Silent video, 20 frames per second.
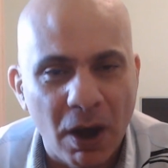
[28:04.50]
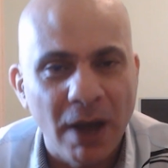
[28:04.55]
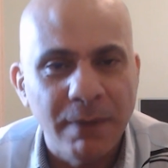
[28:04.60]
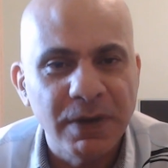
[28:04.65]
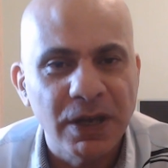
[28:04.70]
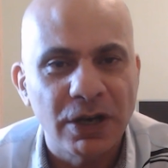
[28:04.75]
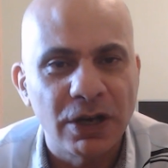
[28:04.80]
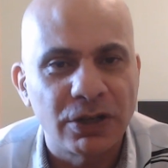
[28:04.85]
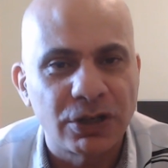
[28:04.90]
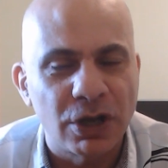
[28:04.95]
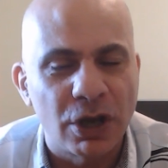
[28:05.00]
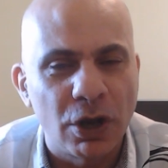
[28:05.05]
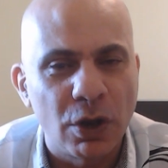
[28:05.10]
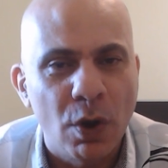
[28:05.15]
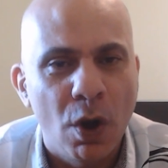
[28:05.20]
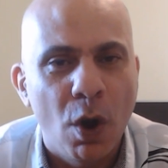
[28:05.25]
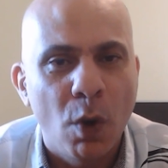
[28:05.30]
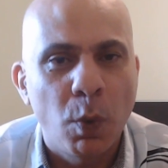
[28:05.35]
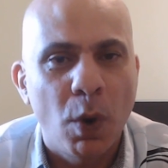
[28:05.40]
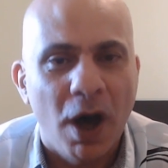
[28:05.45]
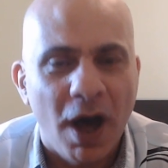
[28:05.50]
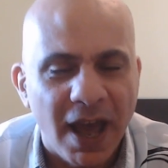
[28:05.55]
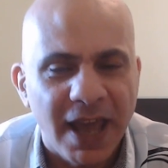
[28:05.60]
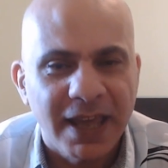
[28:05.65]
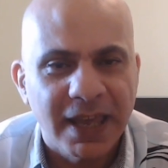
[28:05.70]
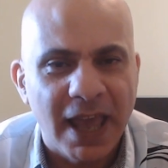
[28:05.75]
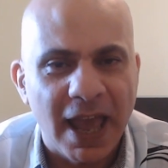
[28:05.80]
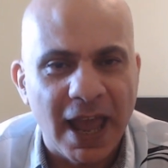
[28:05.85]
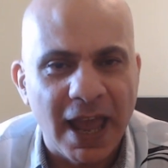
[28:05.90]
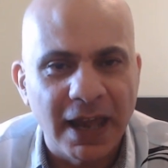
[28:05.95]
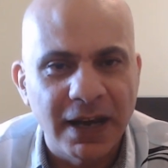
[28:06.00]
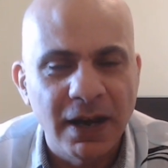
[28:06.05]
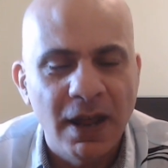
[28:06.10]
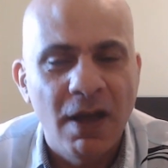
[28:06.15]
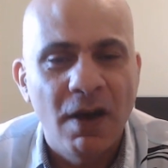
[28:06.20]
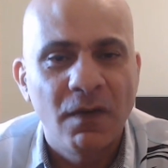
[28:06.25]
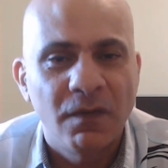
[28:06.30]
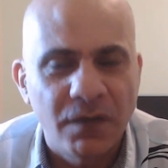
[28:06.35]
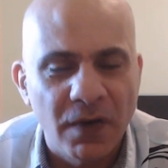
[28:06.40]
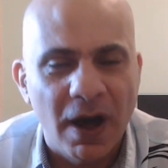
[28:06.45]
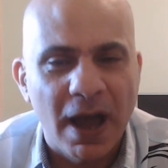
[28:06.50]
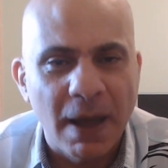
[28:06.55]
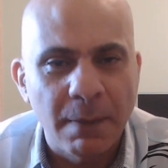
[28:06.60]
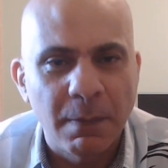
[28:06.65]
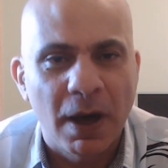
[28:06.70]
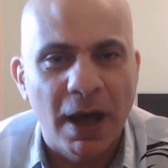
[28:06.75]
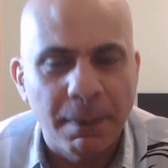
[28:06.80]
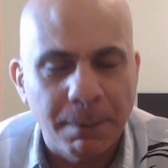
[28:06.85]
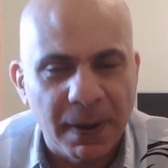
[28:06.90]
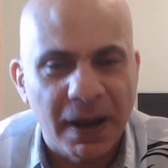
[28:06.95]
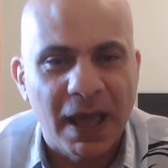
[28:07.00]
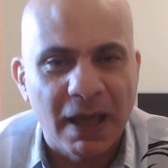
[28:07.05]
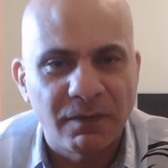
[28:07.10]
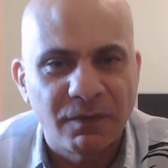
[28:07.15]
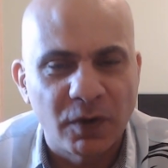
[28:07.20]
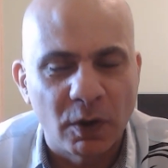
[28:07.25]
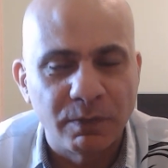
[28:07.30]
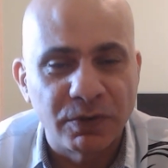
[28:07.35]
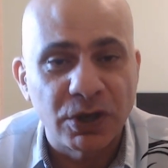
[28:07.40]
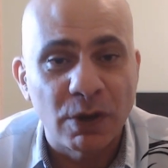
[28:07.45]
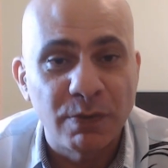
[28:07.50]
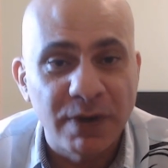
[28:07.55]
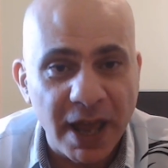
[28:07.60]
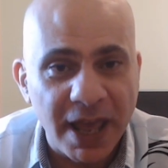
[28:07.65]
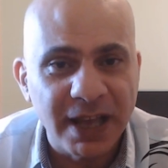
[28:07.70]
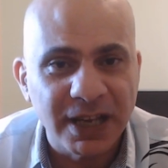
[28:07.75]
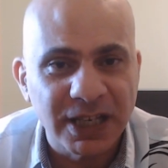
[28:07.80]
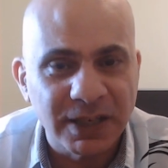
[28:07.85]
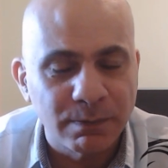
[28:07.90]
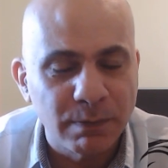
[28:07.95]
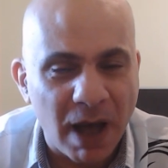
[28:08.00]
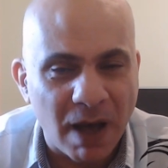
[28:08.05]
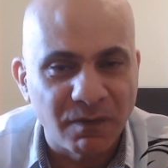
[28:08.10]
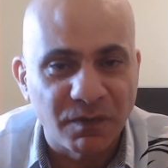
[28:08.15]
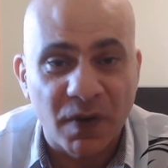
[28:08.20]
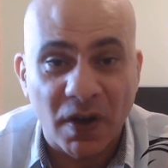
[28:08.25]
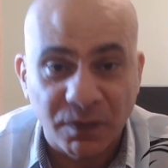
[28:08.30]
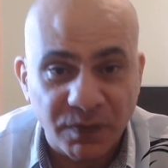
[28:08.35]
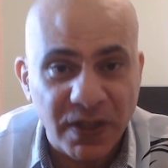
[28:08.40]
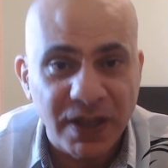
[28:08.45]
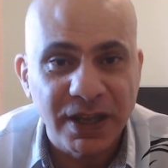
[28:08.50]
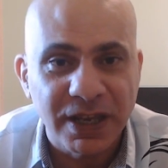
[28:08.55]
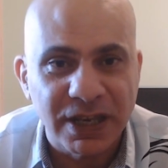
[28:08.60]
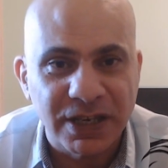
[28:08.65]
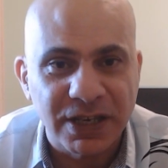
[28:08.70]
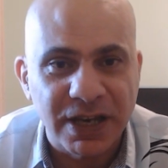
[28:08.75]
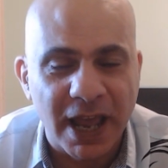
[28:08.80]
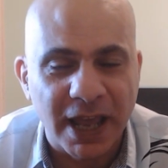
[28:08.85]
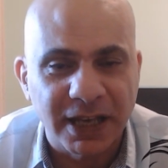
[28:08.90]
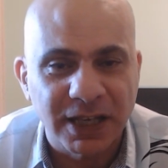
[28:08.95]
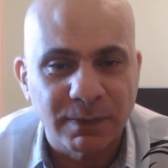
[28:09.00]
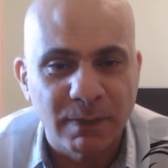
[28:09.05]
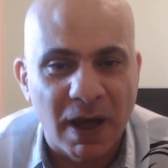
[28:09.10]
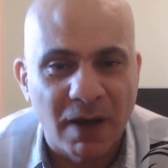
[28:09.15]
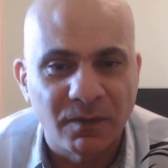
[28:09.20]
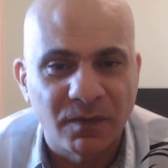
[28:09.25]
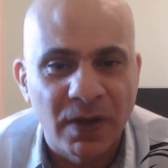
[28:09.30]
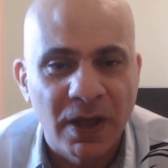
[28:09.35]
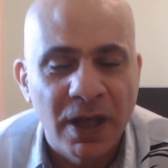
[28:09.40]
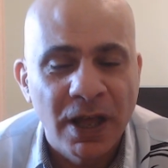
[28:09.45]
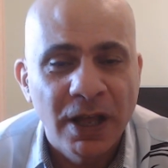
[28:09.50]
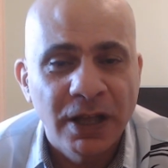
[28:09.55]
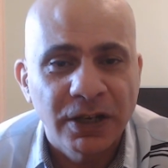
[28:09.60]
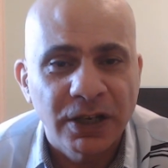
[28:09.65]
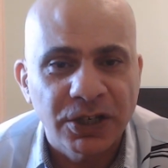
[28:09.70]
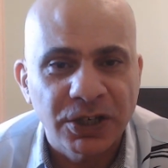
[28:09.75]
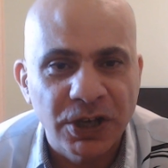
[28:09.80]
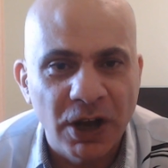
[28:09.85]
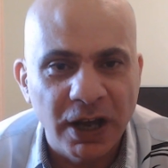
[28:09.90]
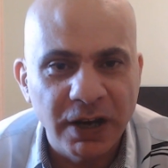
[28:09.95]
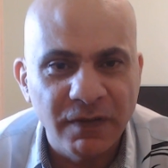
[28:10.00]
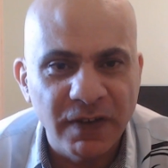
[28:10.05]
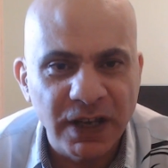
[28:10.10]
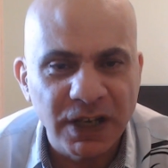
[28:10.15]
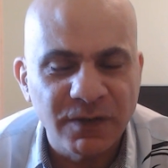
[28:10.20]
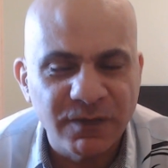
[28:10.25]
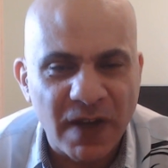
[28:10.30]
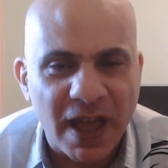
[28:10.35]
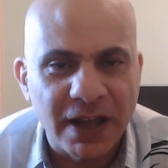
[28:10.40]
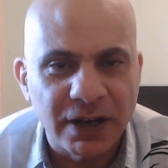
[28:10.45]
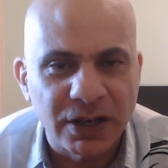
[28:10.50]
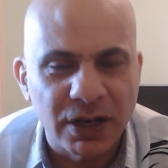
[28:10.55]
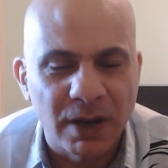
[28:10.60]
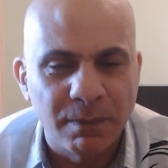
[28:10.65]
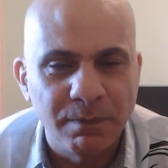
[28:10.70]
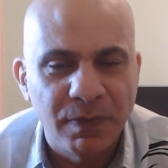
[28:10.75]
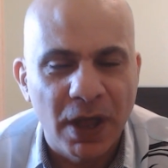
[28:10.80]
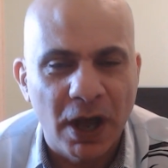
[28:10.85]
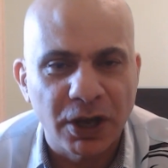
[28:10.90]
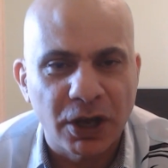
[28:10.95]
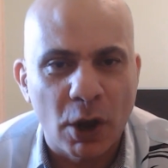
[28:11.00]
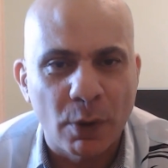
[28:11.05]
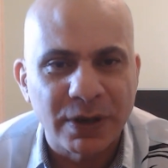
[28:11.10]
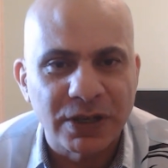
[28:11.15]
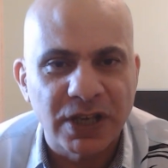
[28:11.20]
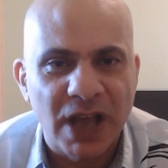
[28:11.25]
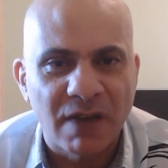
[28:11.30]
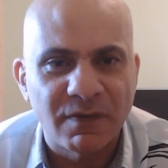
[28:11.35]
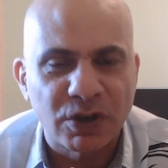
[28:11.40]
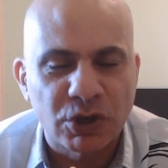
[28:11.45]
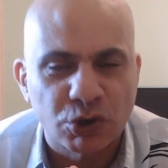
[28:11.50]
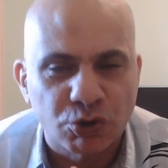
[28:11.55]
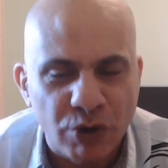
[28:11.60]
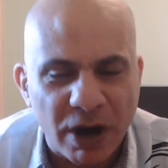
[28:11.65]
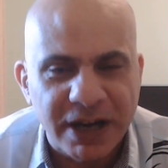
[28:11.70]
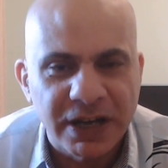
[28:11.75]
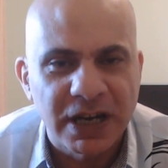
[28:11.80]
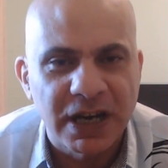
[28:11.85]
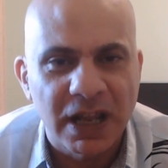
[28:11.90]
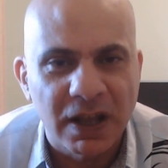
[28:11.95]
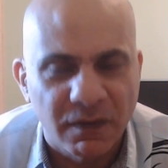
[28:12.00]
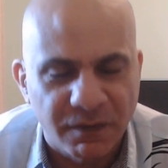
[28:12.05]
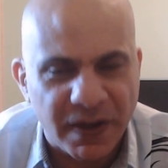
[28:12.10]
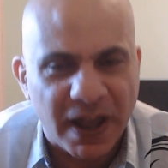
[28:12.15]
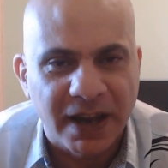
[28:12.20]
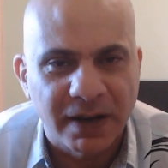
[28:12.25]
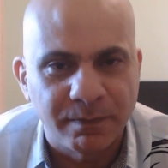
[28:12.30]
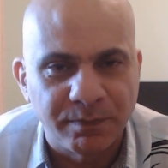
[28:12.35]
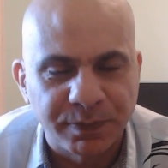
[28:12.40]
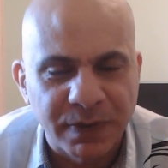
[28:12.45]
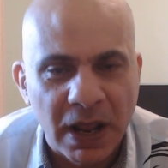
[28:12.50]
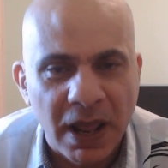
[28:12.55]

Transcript: I'm going to do what I can via my platform. So next month, I think it's next month, the Snyderverse fandom are going to have a trending event.